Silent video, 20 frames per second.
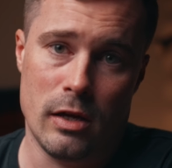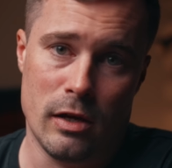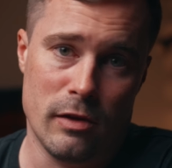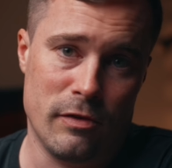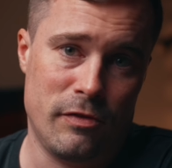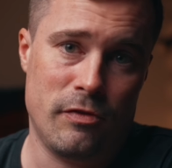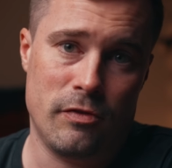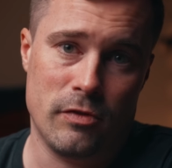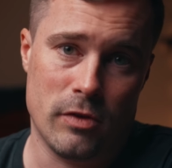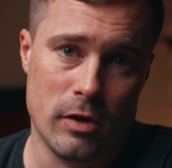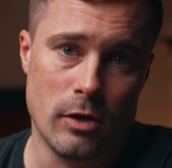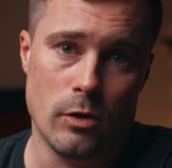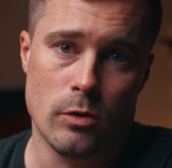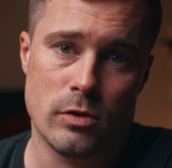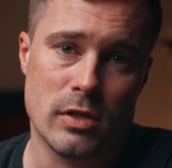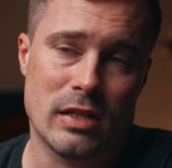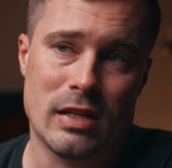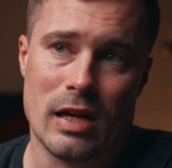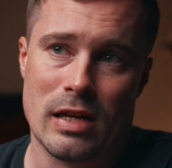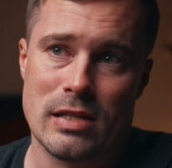if the
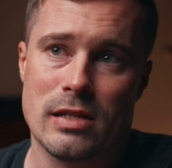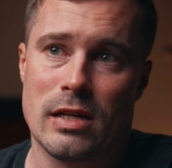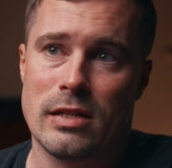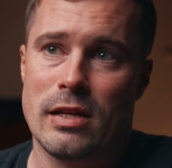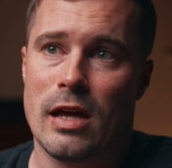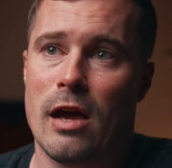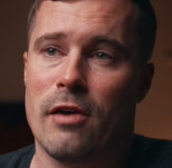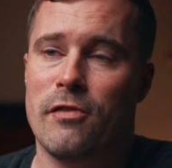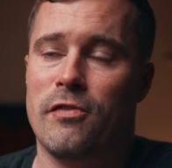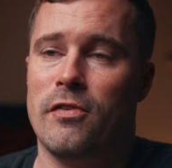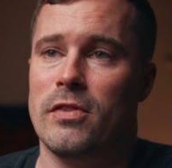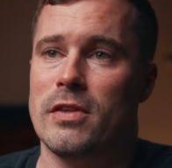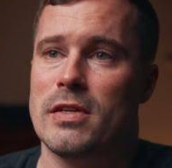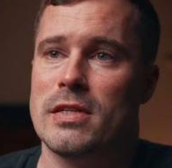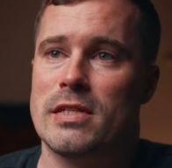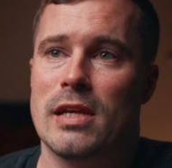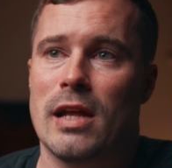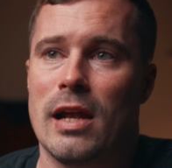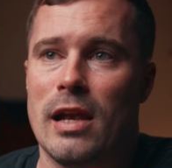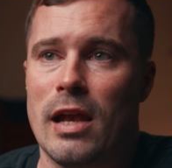user does not have
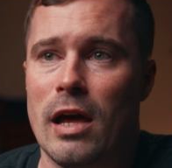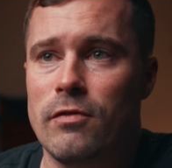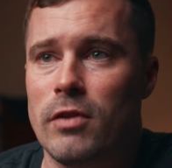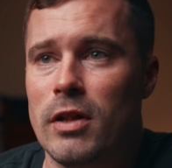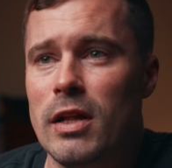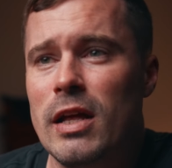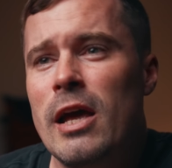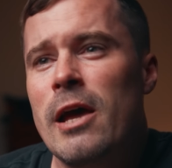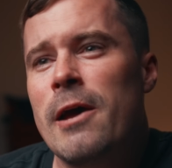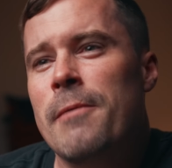this level.